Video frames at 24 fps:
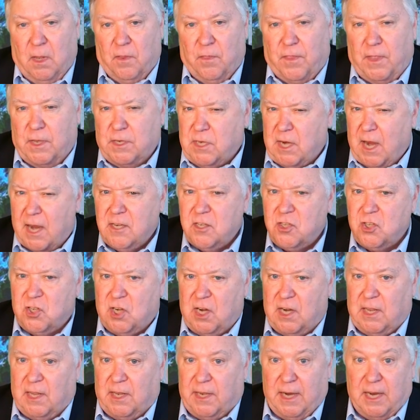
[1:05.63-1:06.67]
The debt
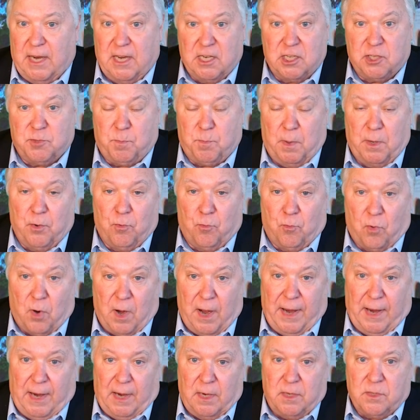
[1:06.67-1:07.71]
ceiling has been
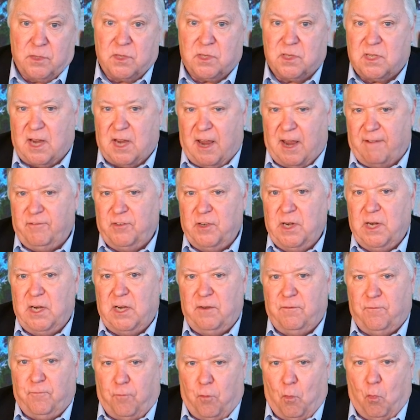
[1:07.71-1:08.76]
raised
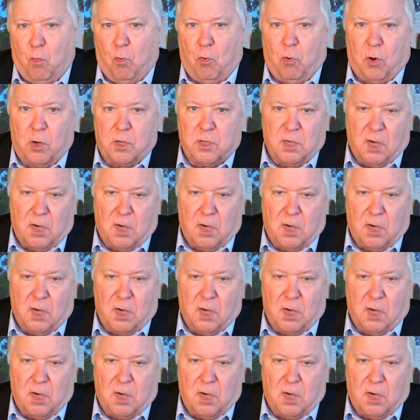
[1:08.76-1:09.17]
74